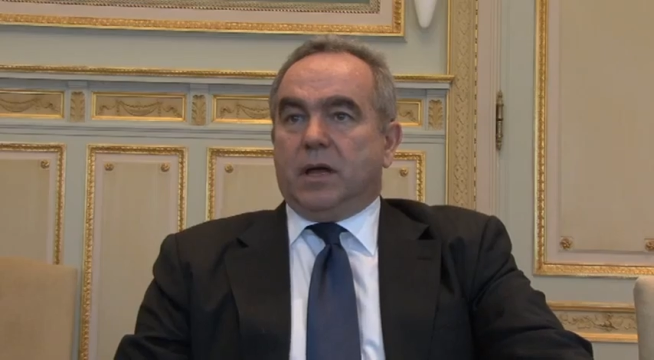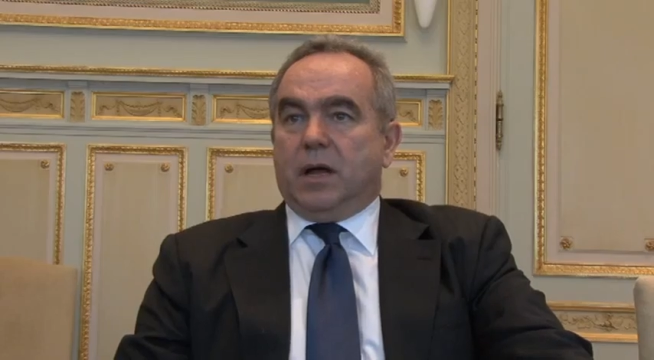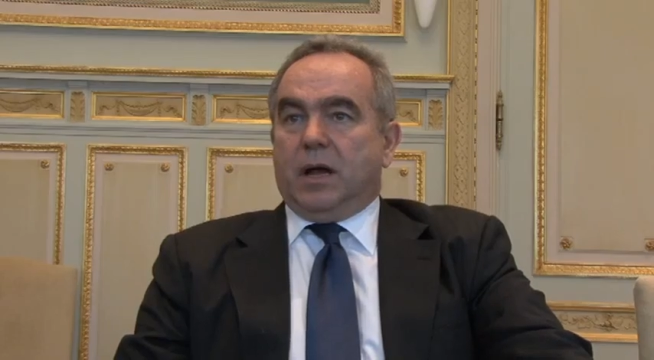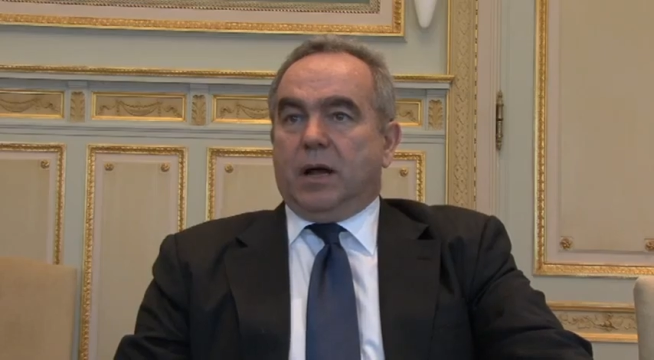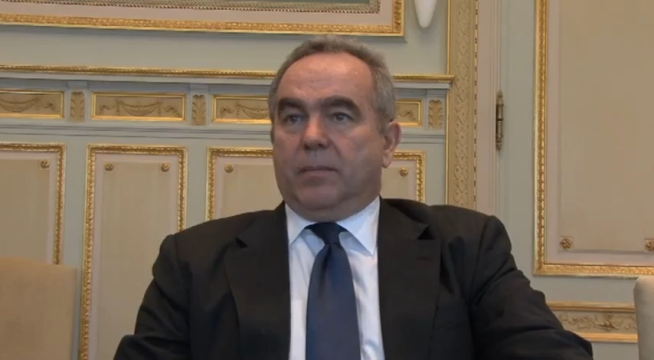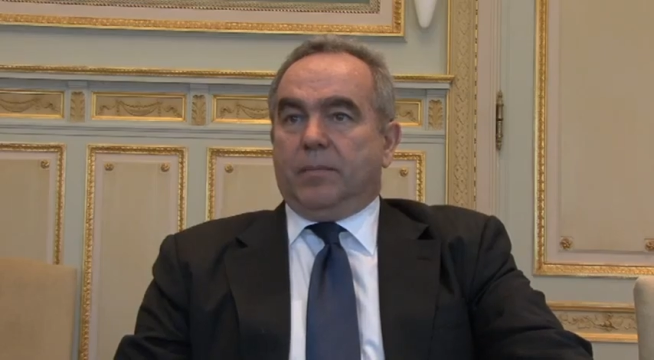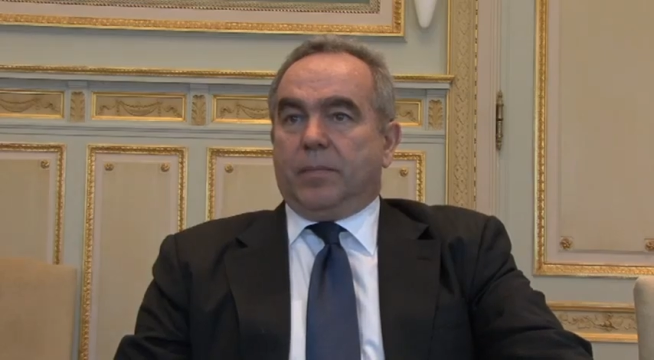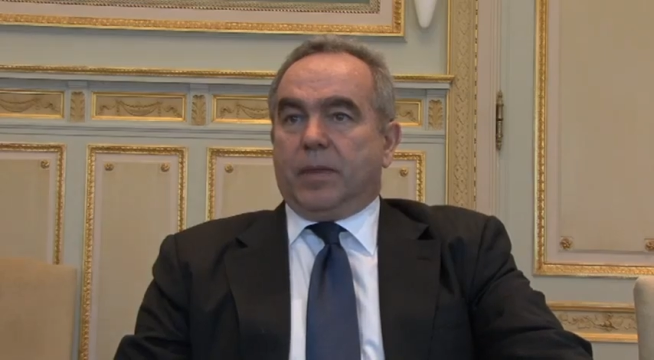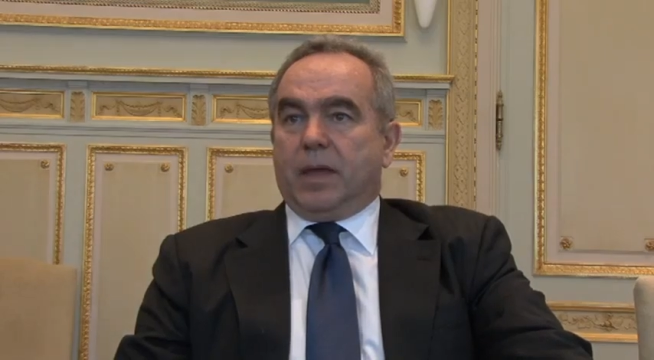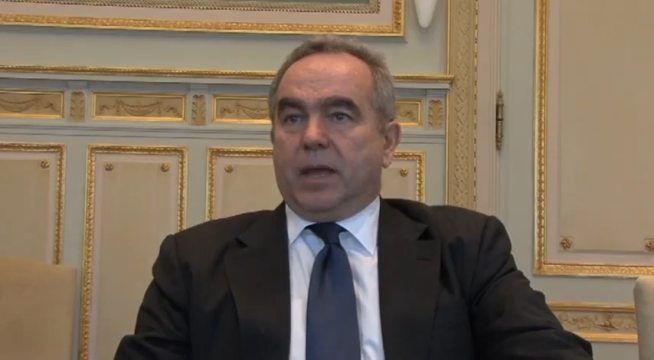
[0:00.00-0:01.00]

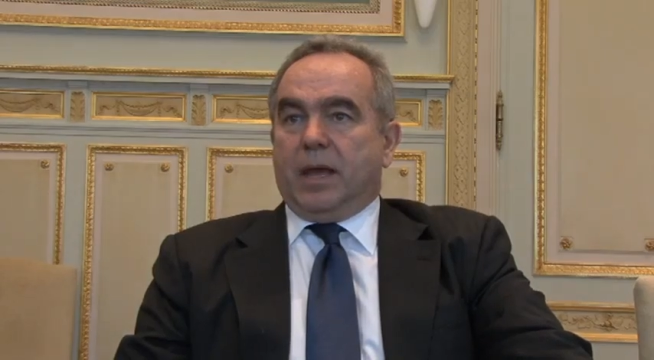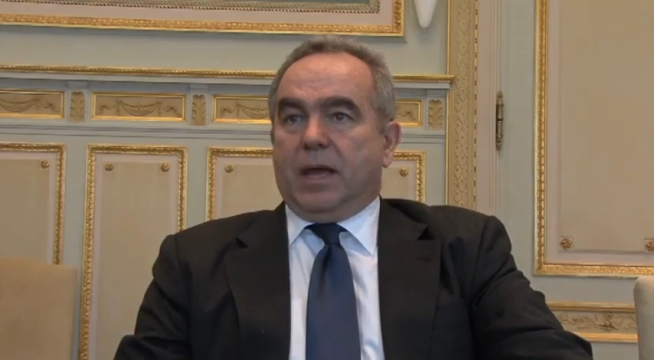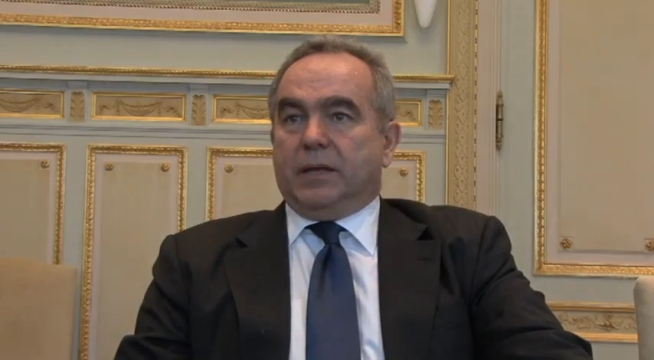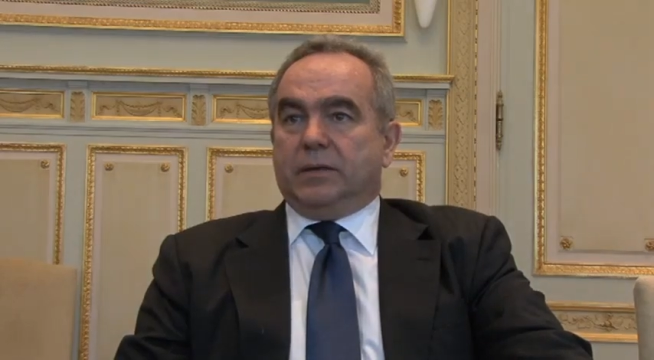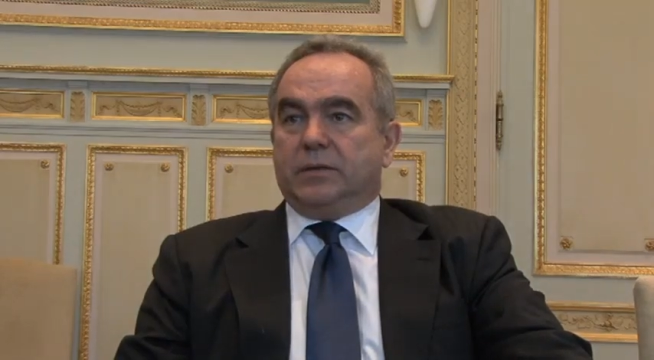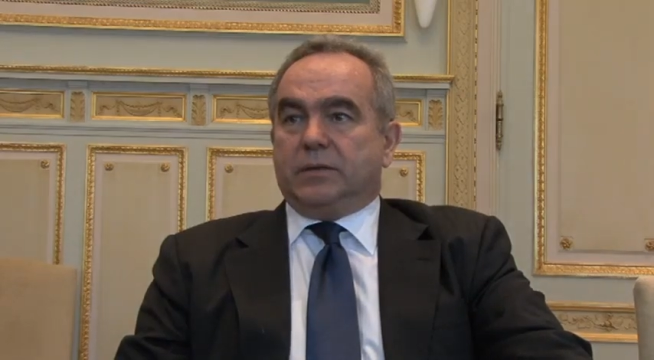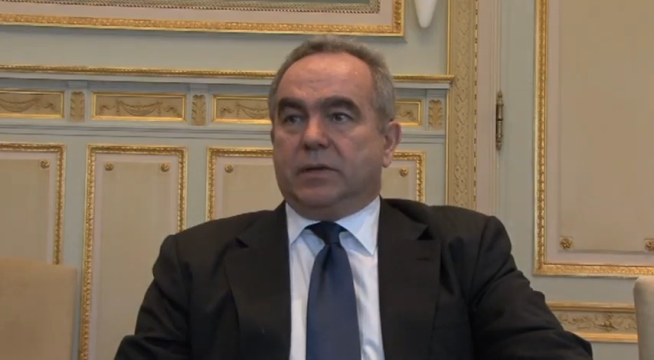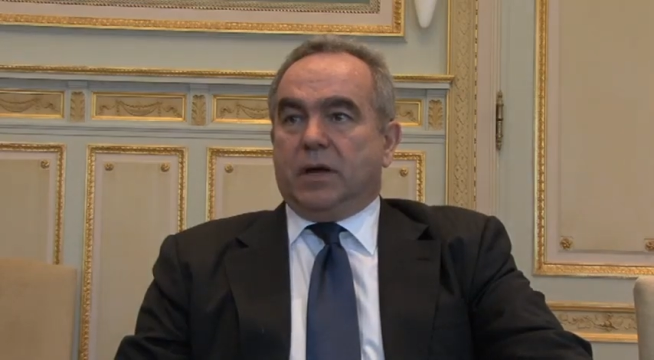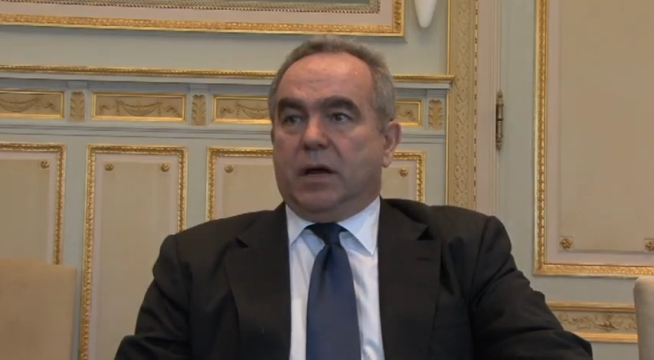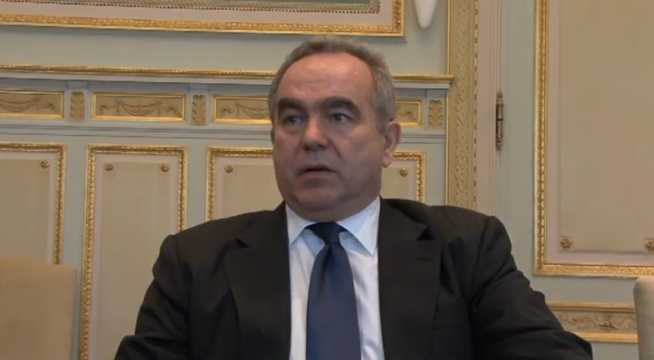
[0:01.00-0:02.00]
um, and
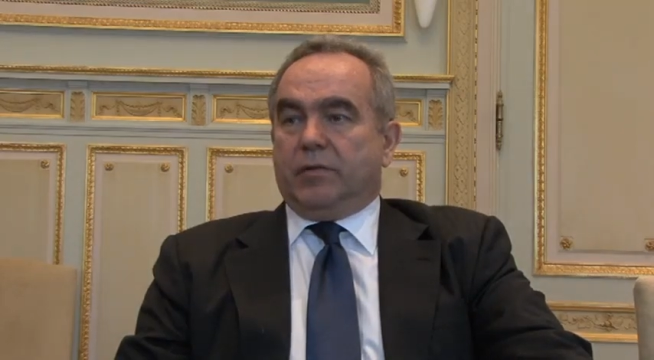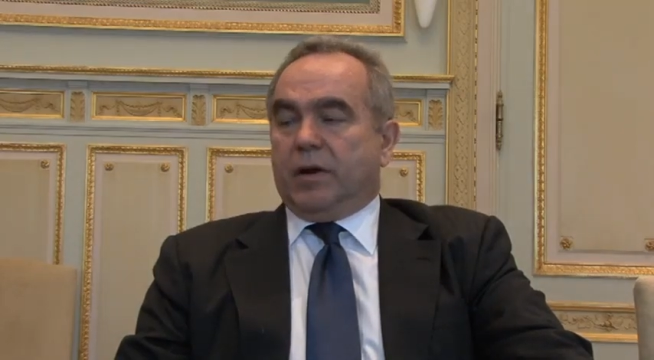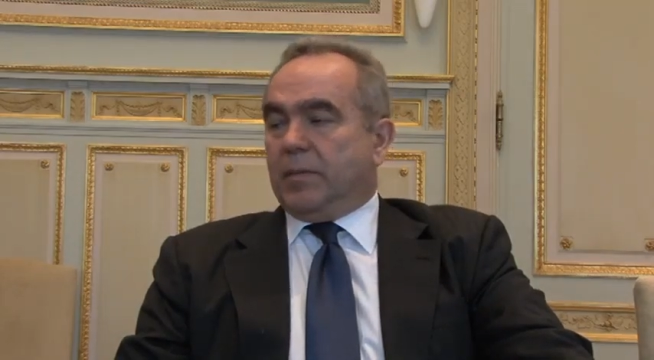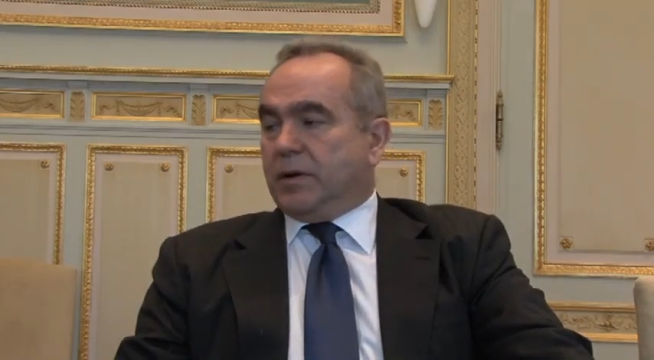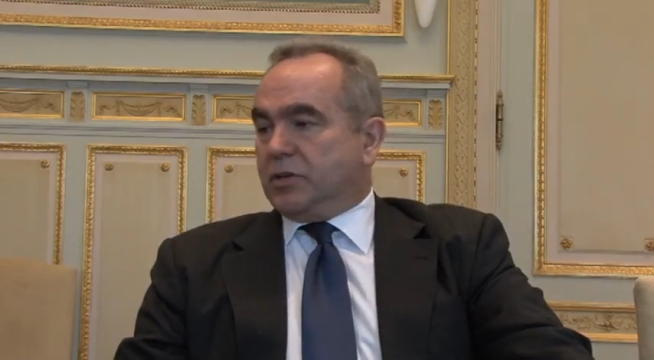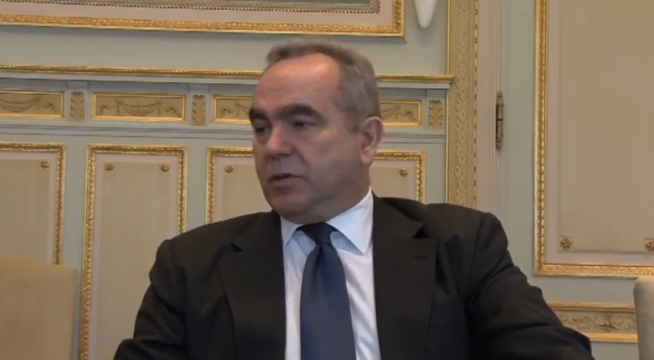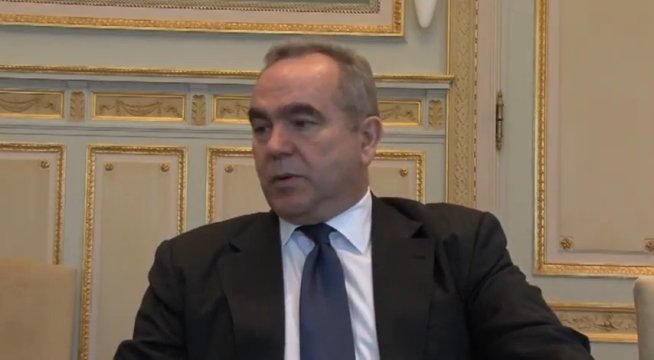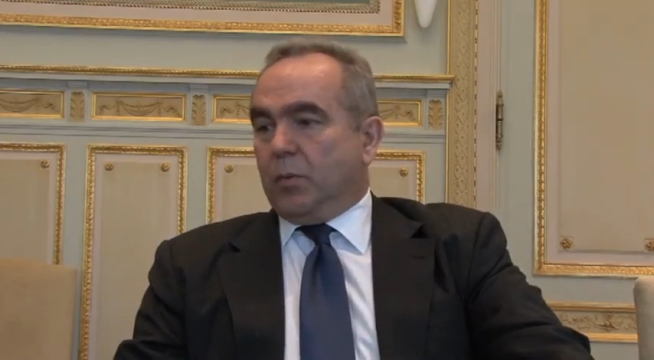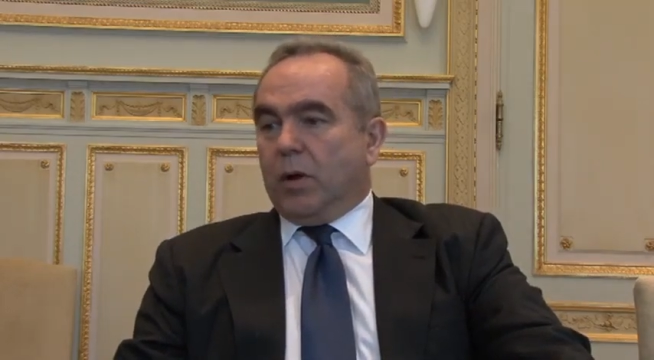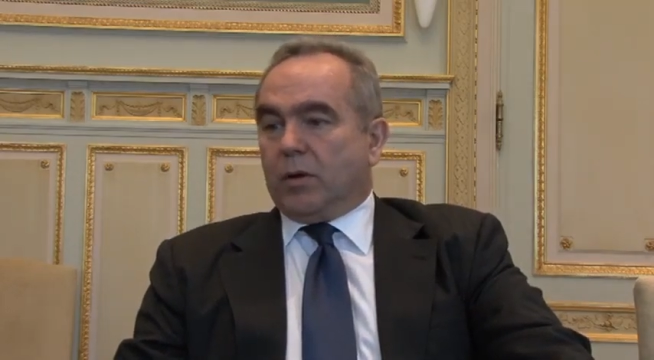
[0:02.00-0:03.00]
uh, very much to be
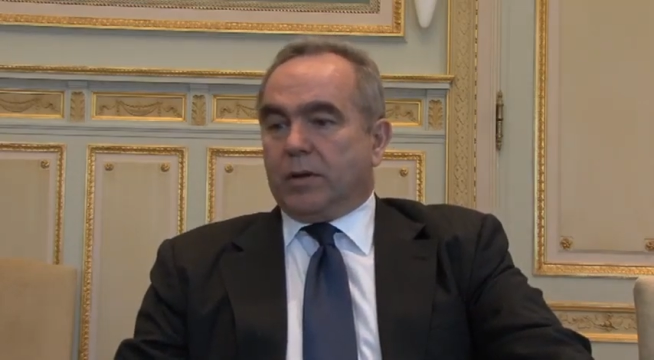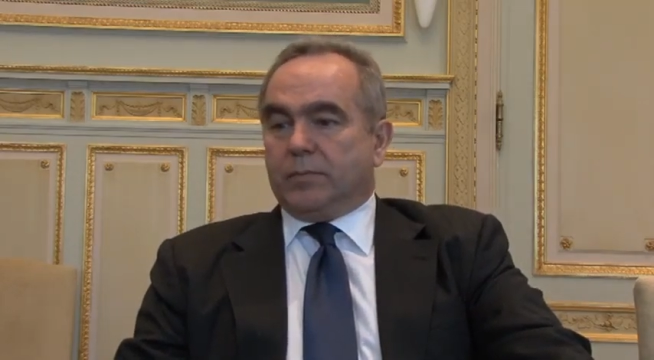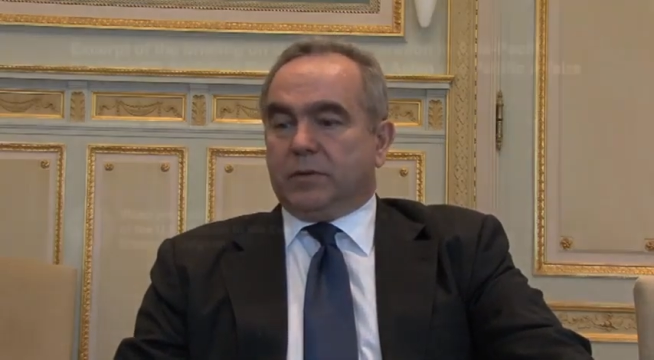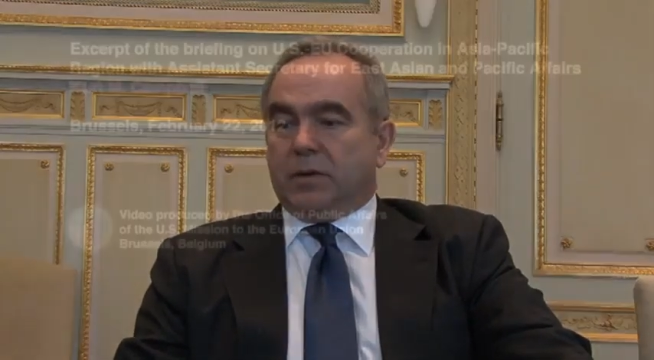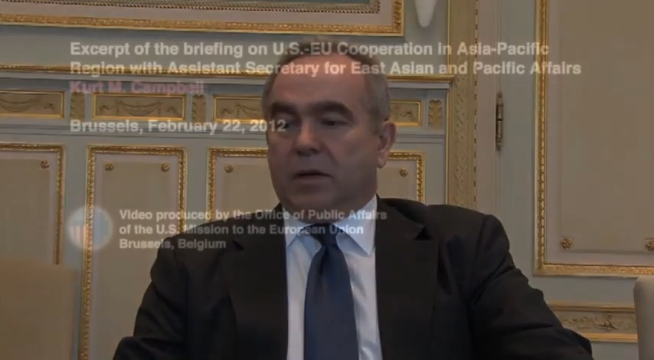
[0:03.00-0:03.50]
welcomed.